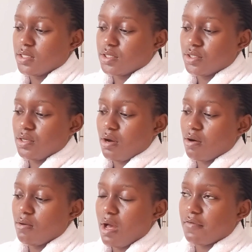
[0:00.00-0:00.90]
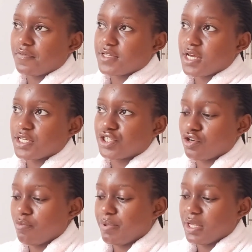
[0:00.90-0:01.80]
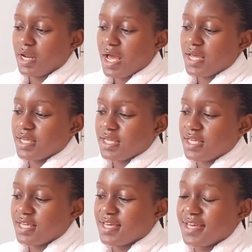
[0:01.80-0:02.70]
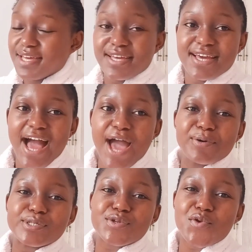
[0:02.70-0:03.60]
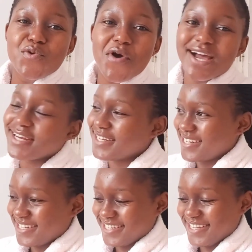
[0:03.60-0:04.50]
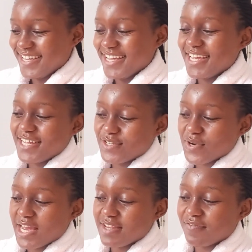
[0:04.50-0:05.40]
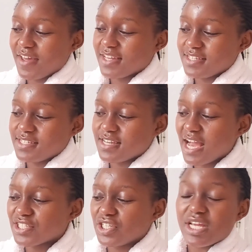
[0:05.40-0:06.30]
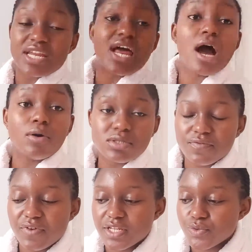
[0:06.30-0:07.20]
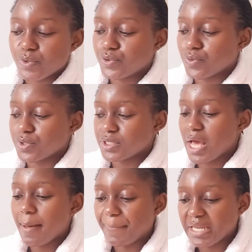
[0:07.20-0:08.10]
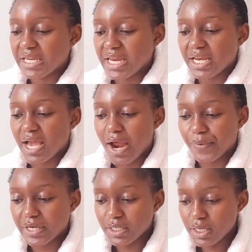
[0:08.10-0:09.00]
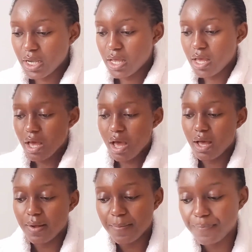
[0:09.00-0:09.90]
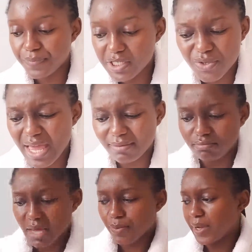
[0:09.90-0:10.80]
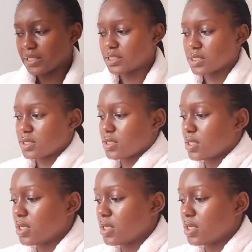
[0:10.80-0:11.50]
So after shopping, I was lured into an event, actually an house event, which was happening in Karen. So yeah, I went. It